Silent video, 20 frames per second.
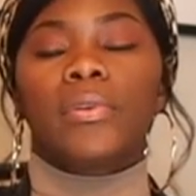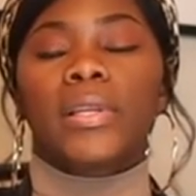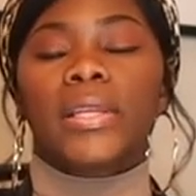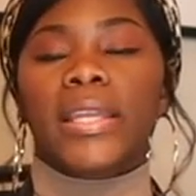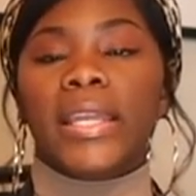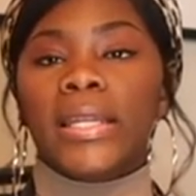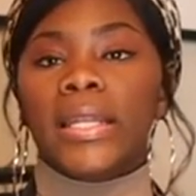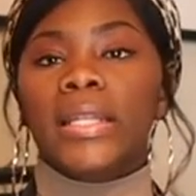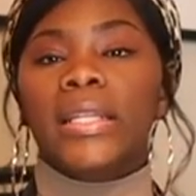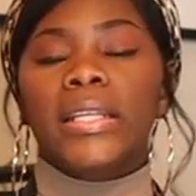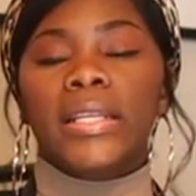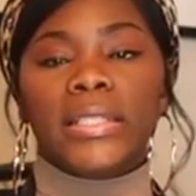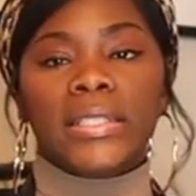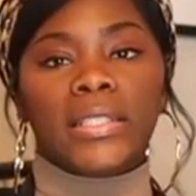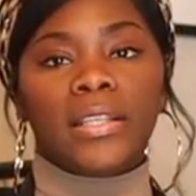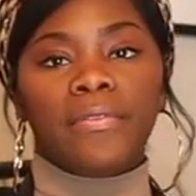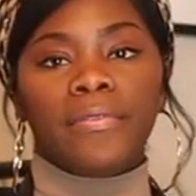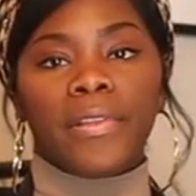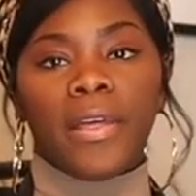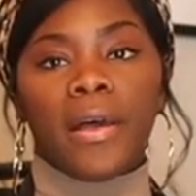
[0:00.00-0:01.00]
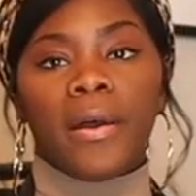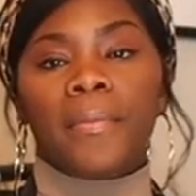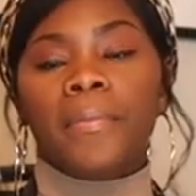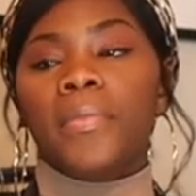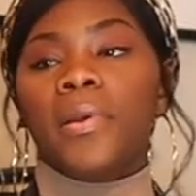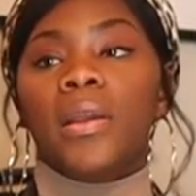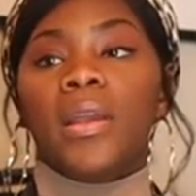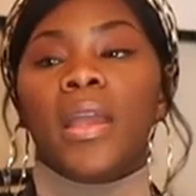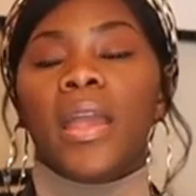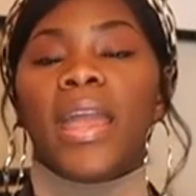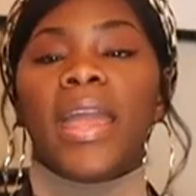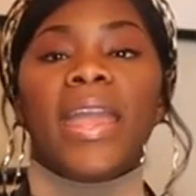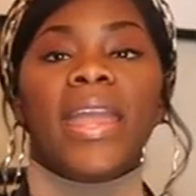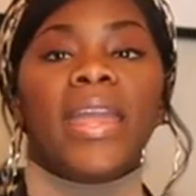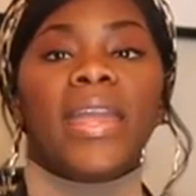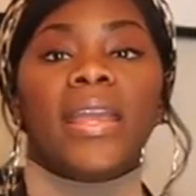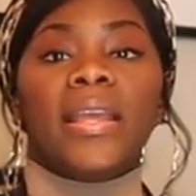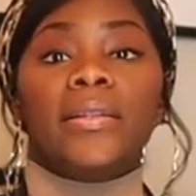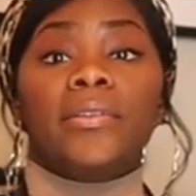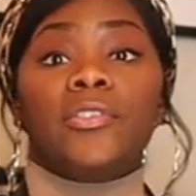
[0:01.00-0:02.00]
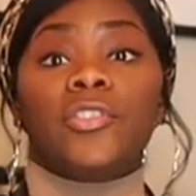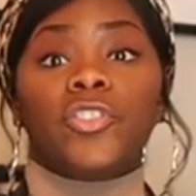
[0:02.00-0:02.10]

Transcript: Get a list of them and